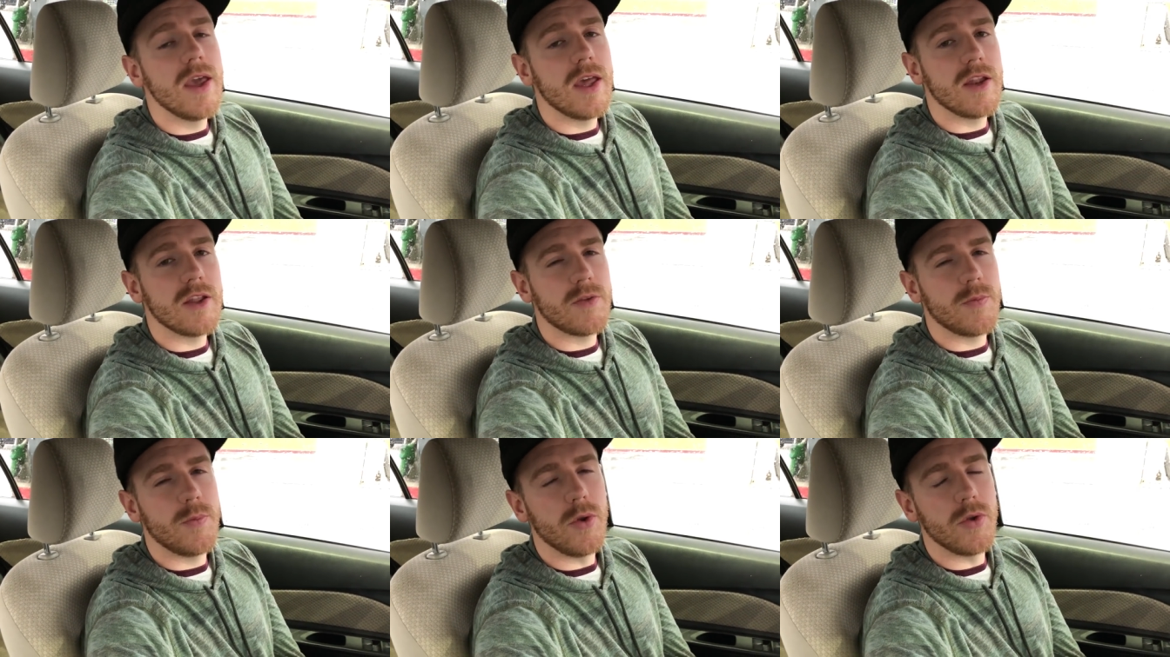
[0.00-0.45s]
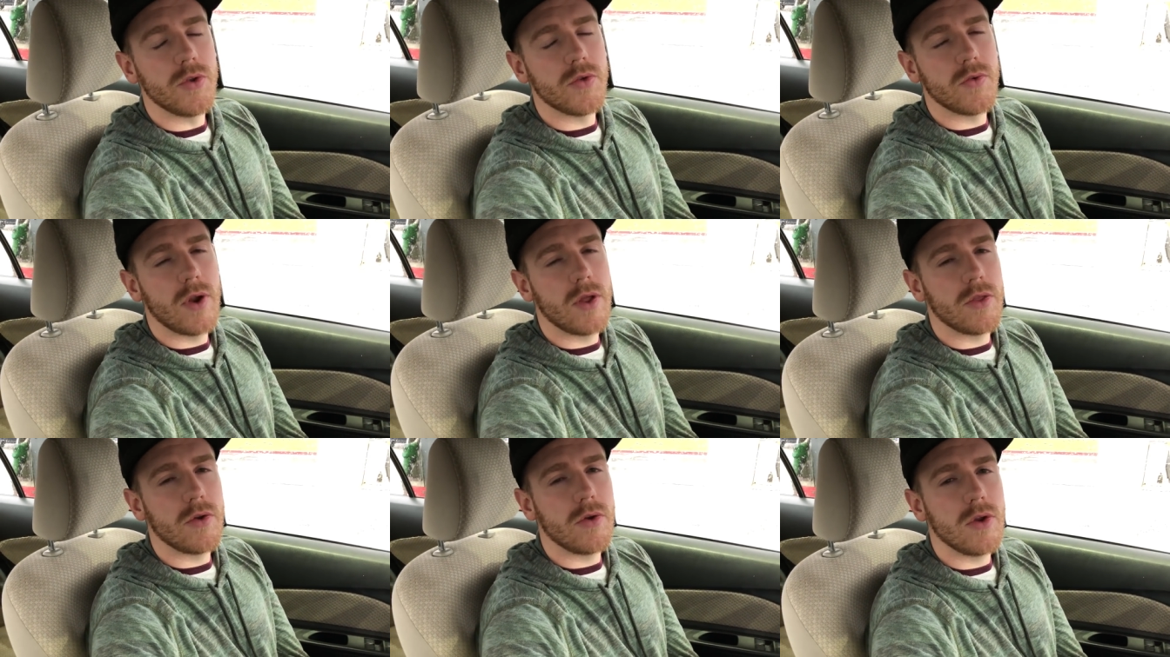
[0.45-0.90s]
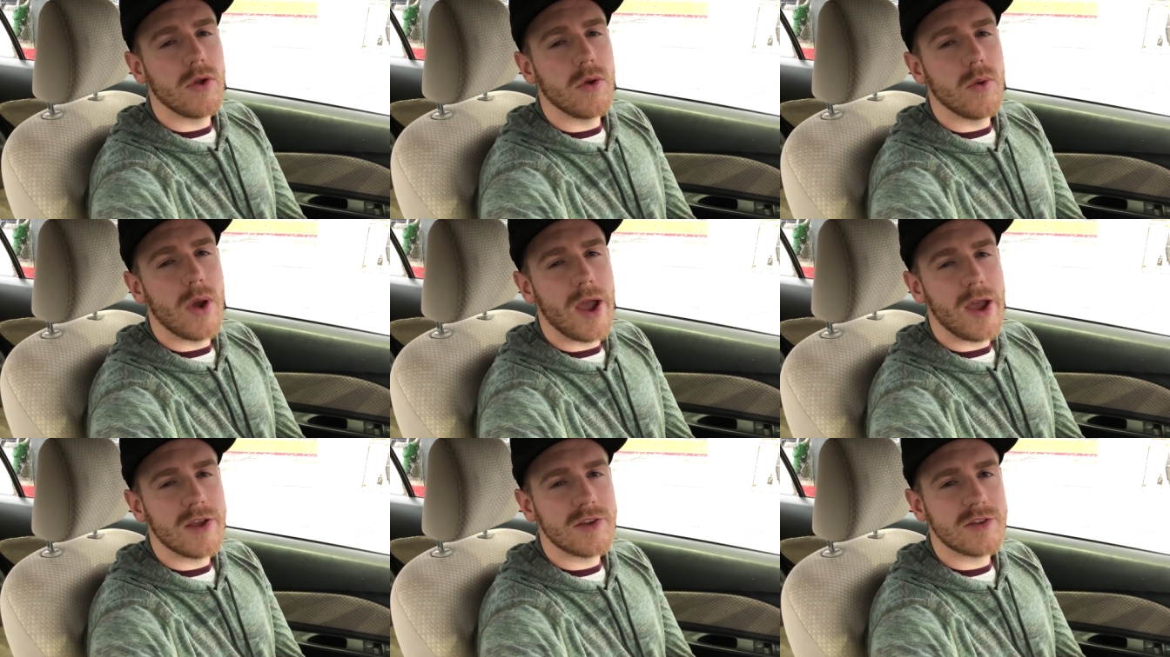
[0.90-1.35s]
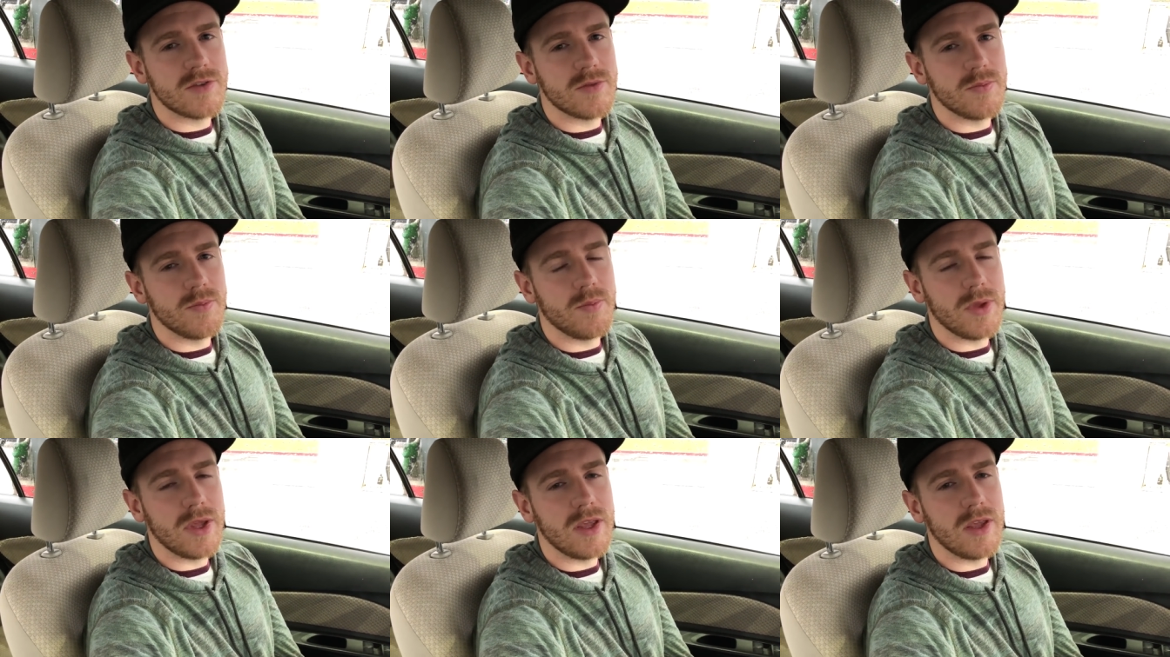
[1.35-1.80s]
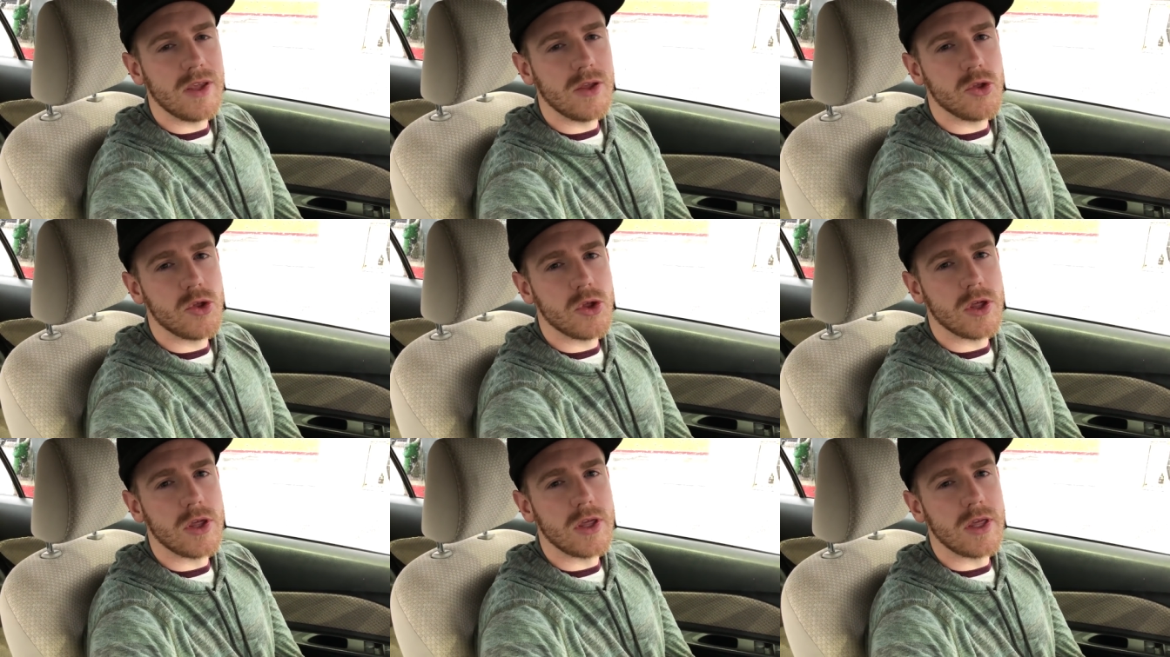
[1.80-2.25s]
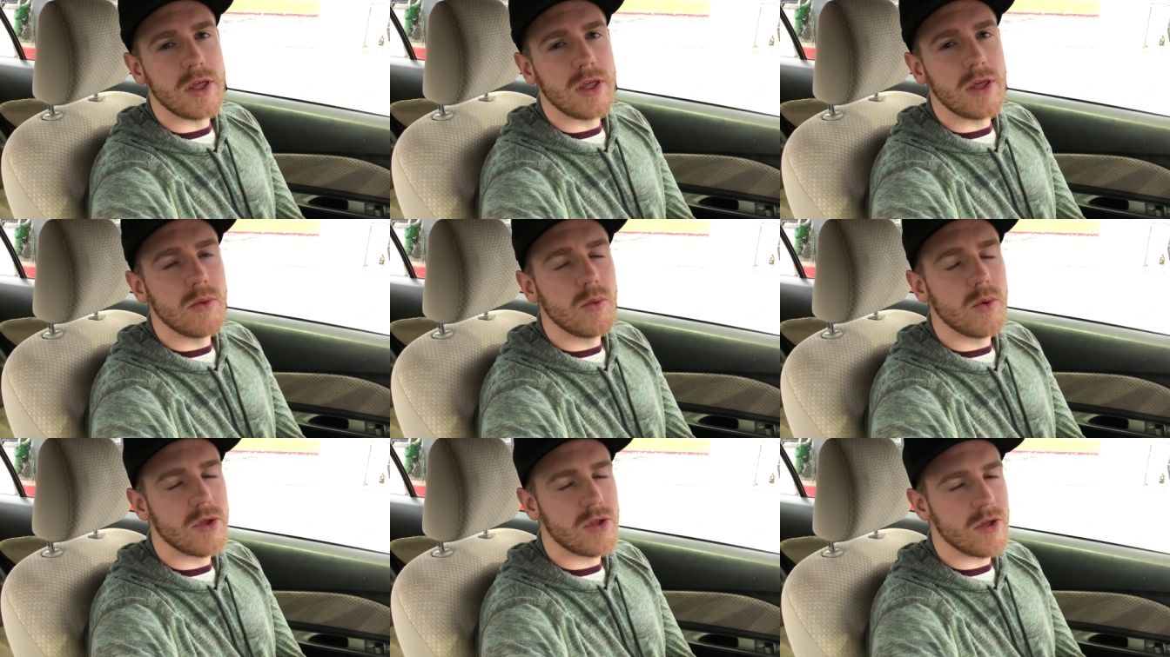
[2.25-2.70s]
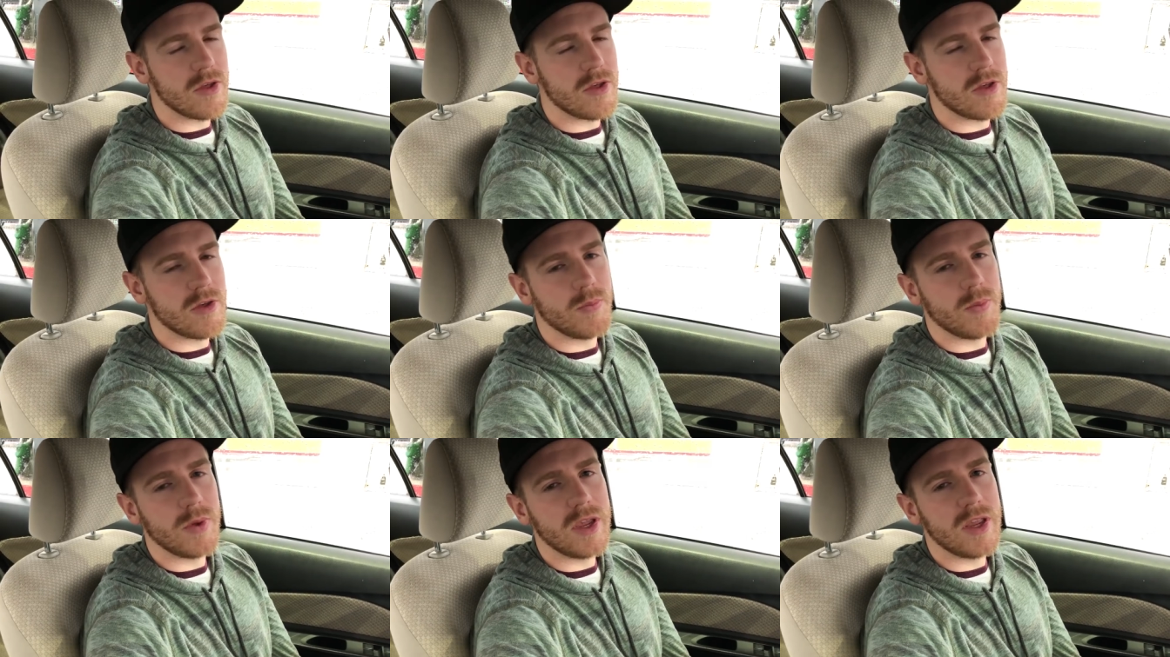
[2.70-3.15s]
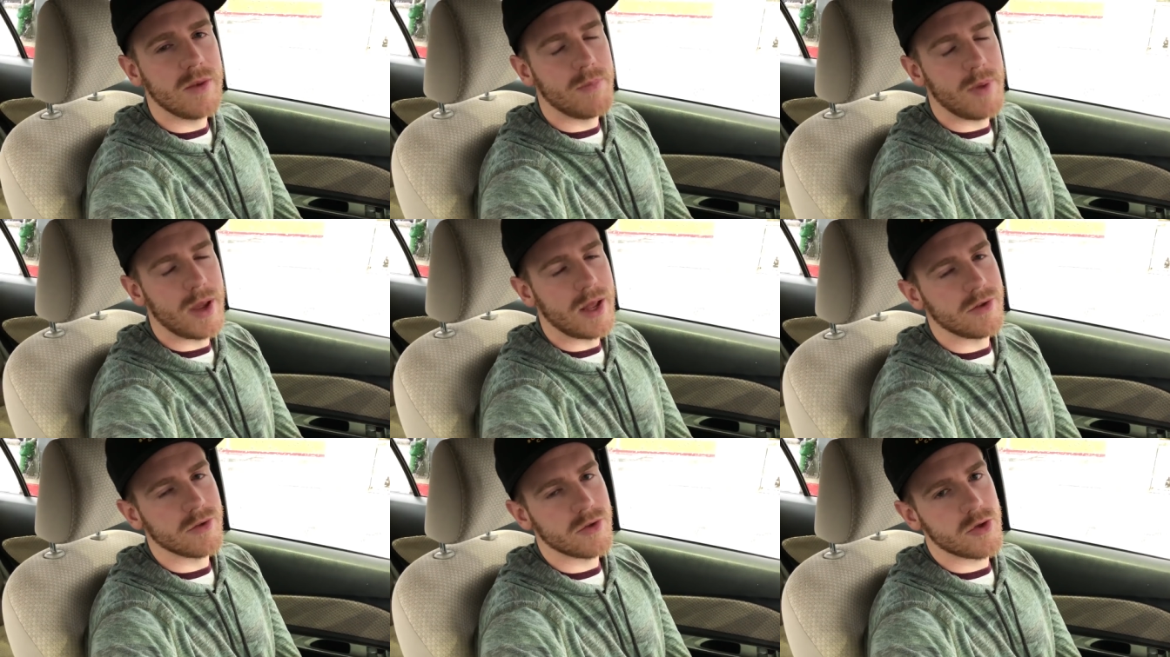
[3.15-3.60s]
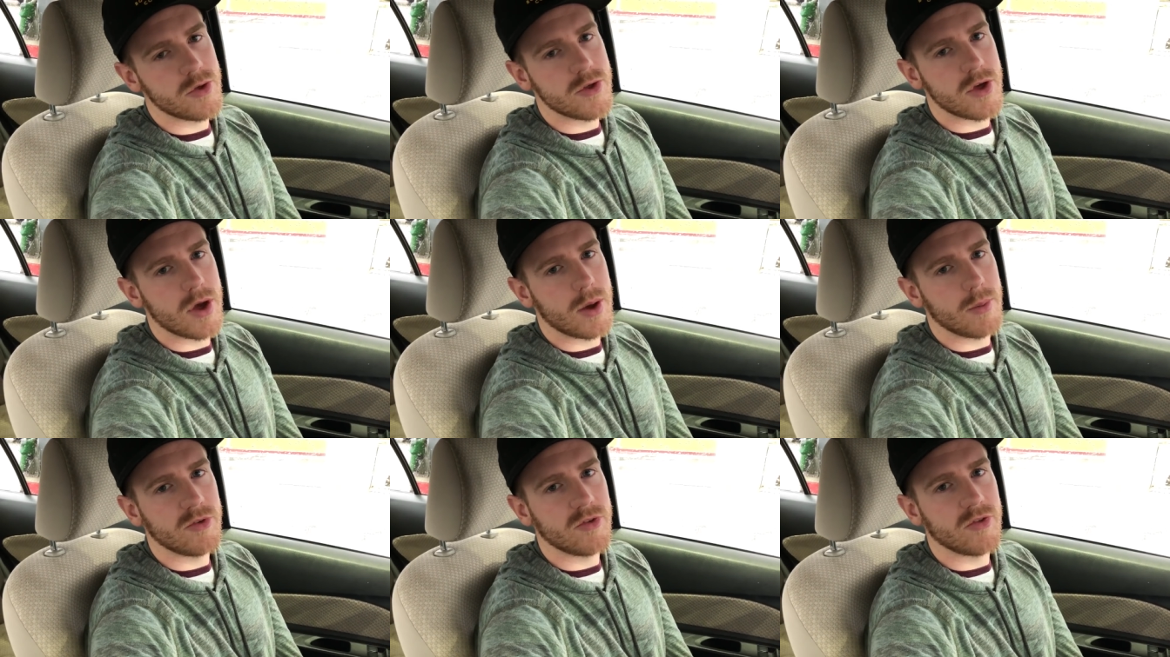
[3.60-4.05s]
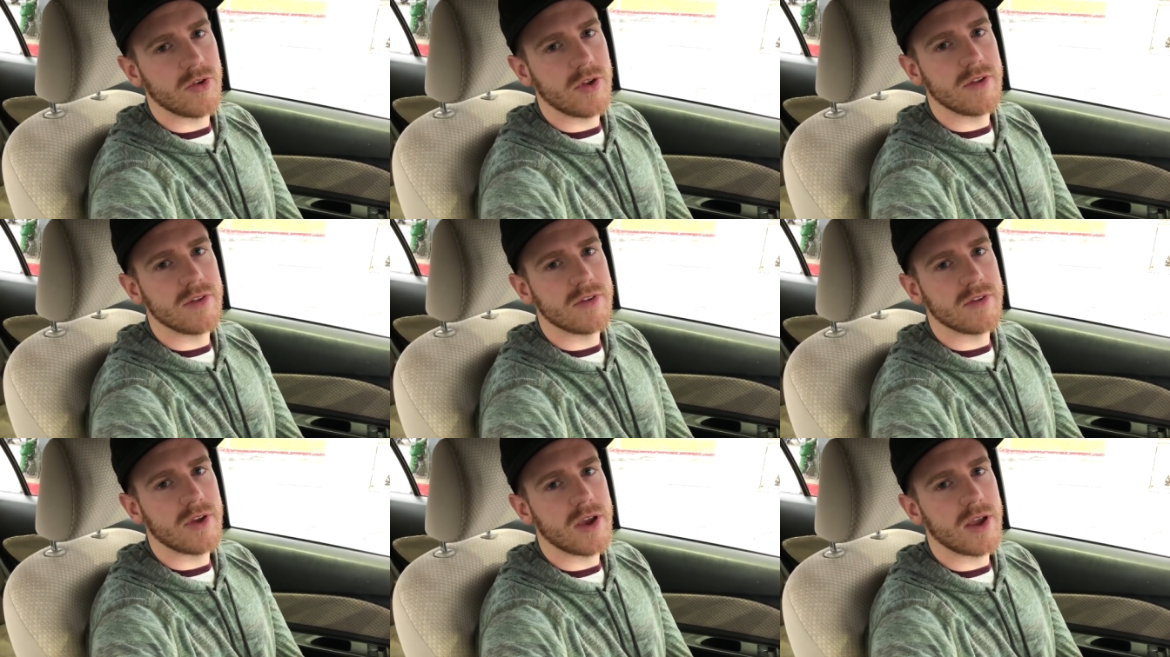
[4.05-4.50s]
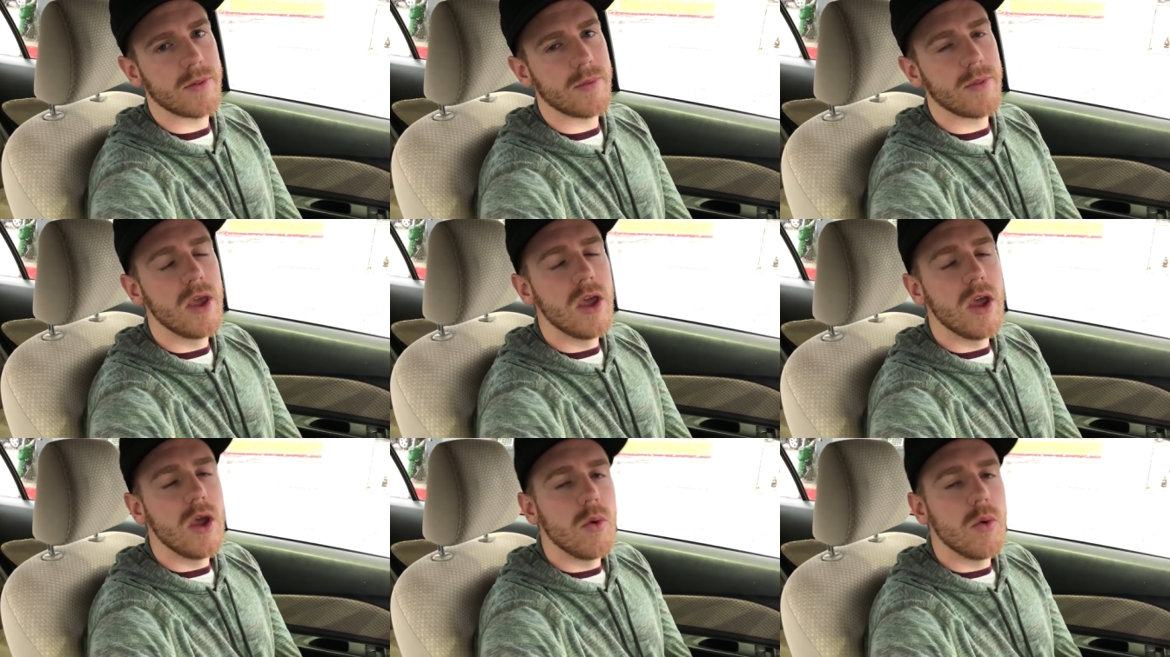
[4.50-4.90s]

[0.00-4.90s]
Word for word: And it's built around their new S B G, which is speed balanced geometry design,